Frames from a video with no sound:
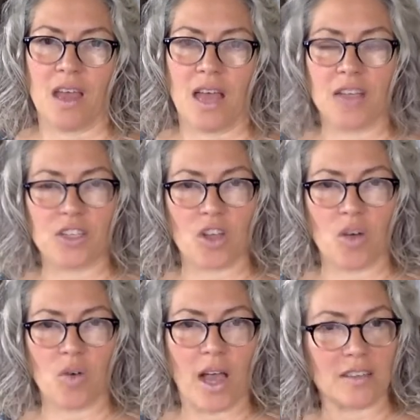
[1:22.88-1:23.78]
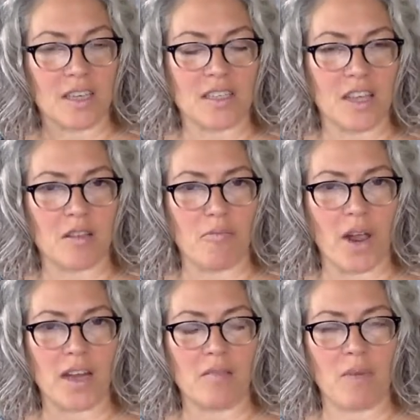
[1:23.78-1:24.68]
And so, as I said, the
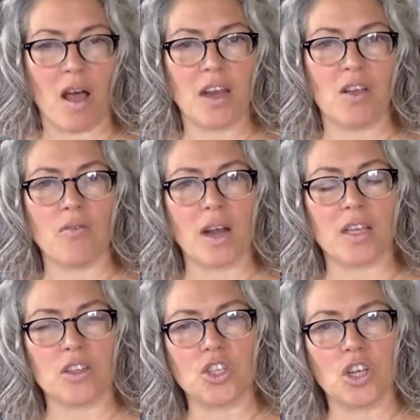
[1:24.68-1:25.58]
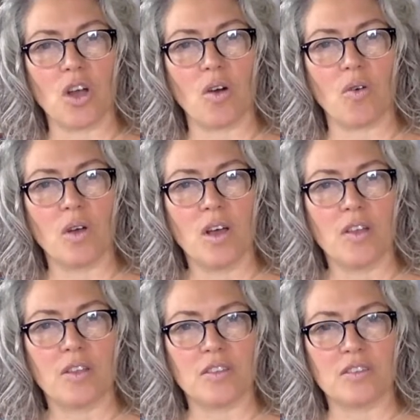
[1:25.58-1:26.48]
brain and body are running the show.
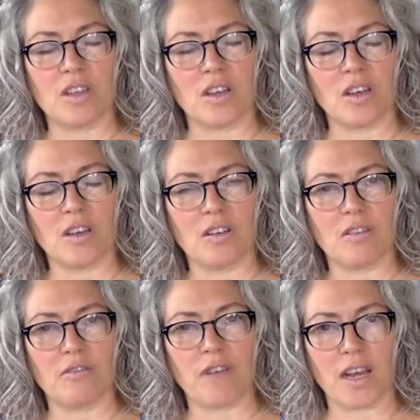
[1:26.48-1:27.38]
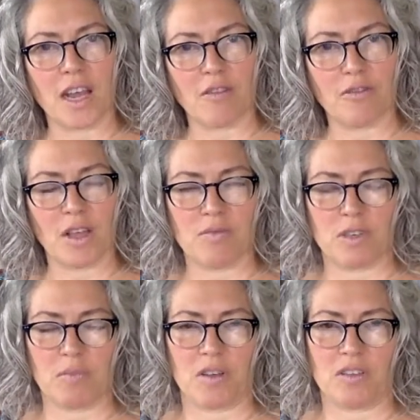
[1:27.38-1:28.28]
The fight and flight
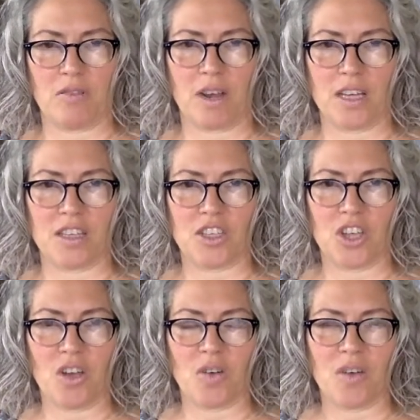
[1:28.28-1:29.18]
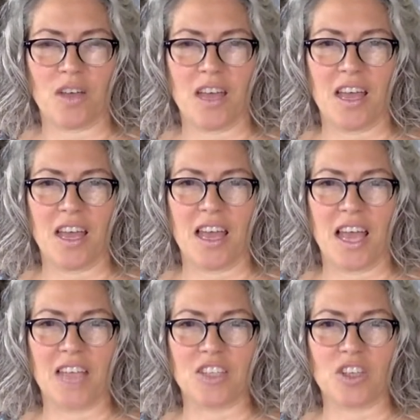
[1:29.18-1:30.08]
response are running the show.
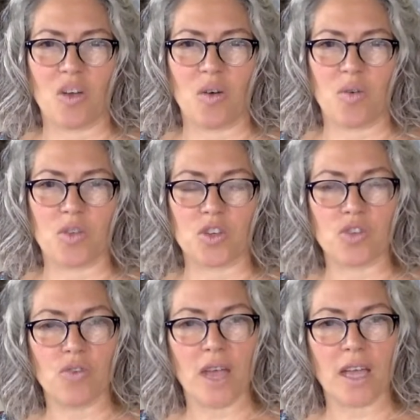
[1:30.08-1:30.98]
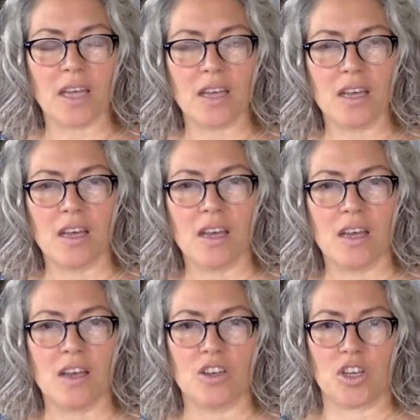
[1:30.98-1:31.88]
And so the trick
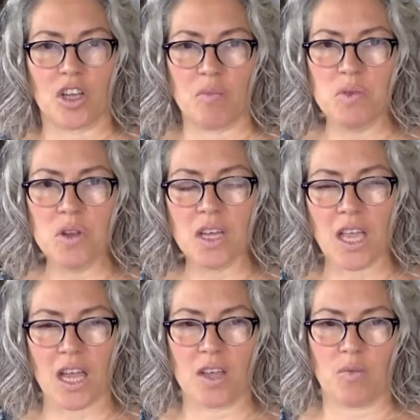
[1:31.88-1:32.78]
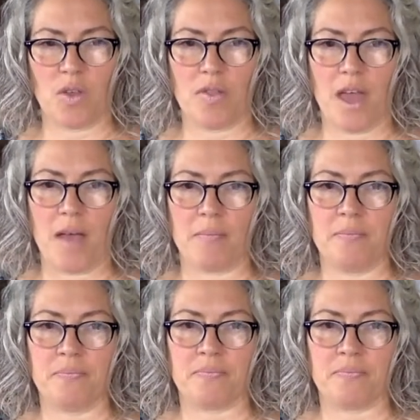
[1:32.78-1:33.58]
to communicating with them